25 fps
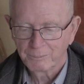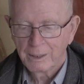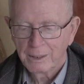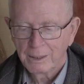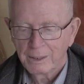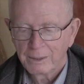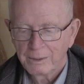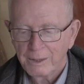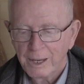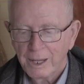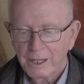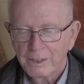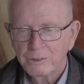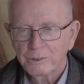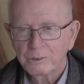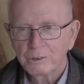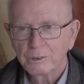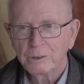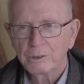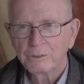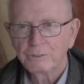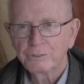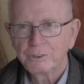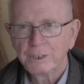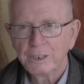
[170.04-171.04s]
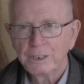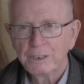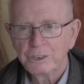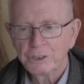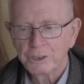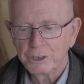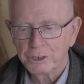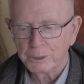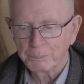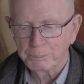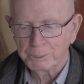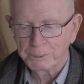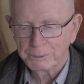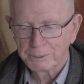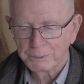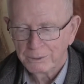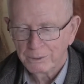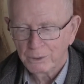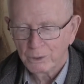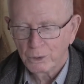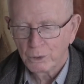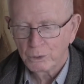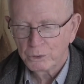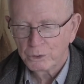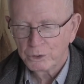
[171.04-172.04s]
Natural friendship
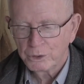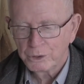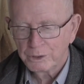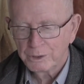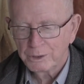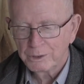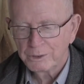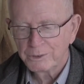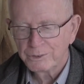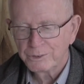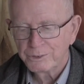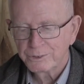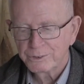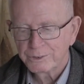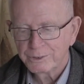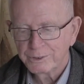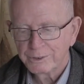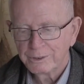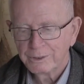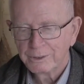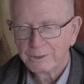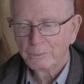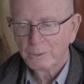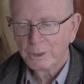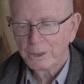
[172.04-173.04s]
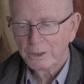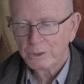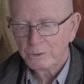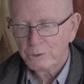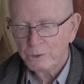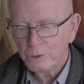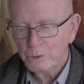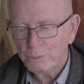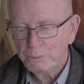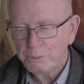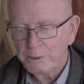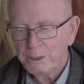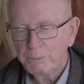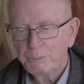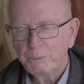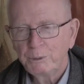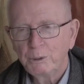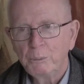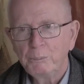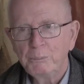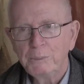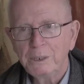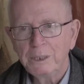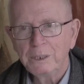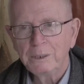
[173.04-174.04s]
occurs when two people
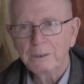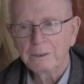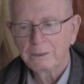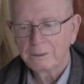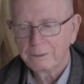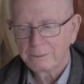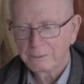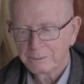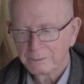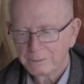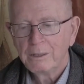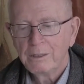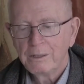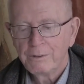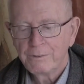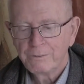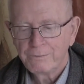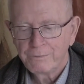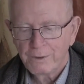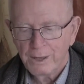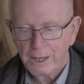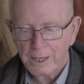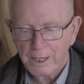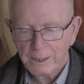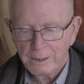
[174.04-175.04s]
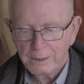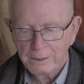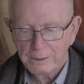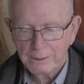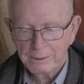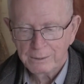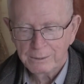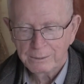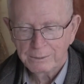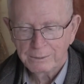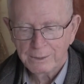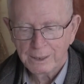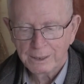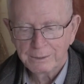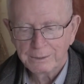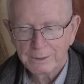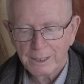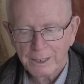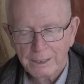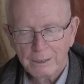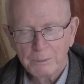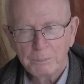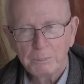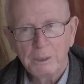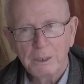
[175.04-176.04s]
meet, find they
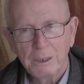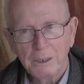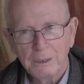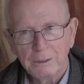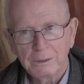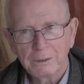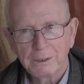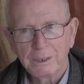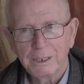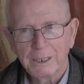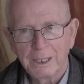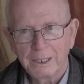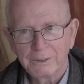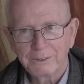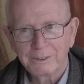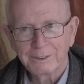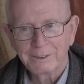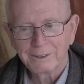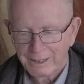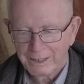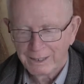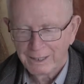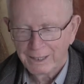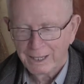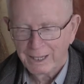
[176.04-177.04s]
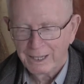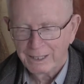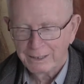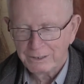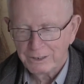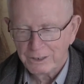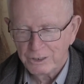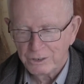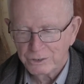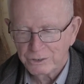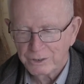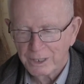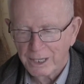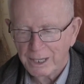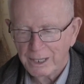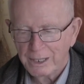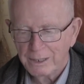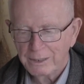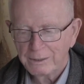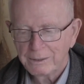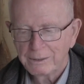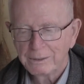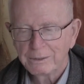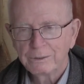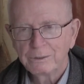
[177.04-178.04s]
like being together, and
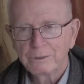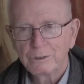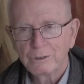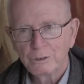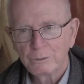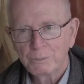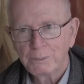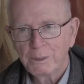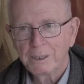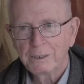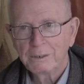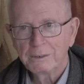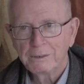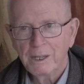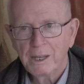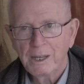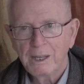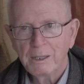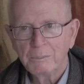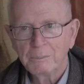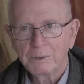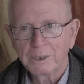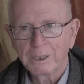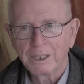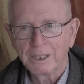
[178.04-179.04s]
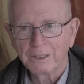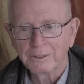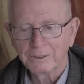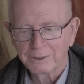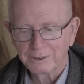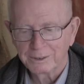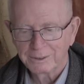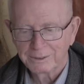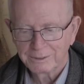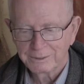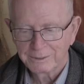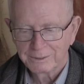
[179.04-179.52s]
decide to spend time together.